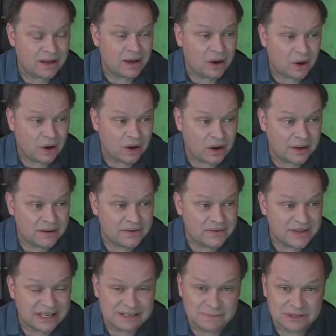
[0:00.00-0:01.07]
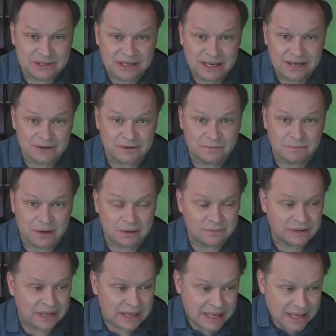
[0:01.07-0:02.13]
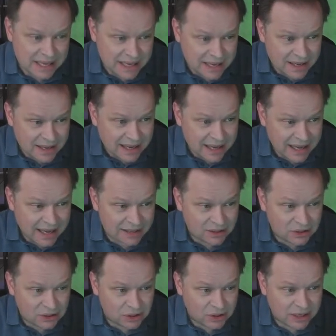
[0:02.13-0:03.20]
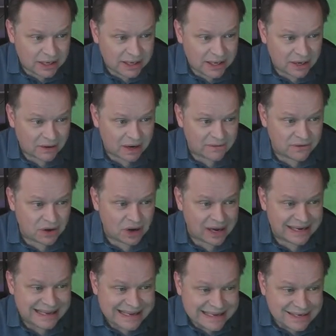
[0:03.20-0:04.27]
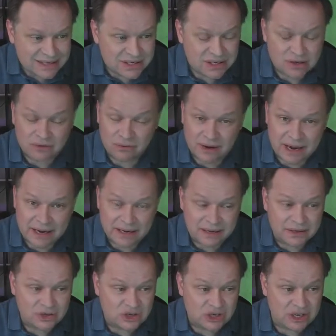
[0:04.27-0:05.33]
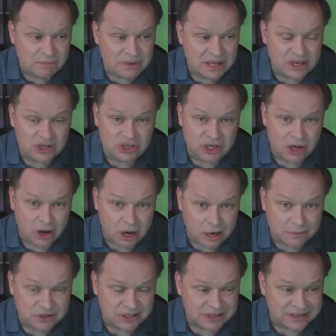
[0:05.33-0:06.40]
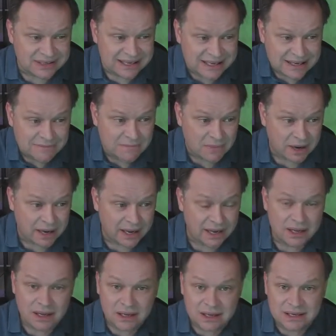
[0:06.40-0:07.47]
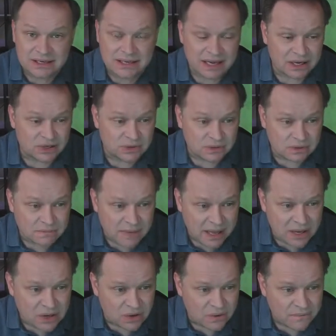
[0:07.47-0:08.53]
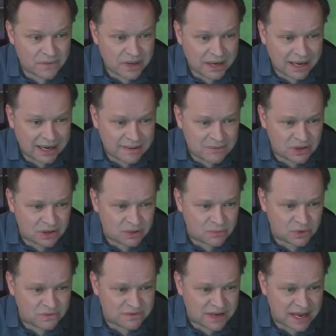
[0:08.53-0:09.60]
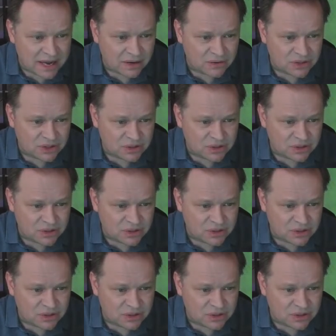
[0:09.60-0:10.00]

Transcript: on this particular public key and look at here. I've got integrated GPG options in my contextual menu. I'm going to move down to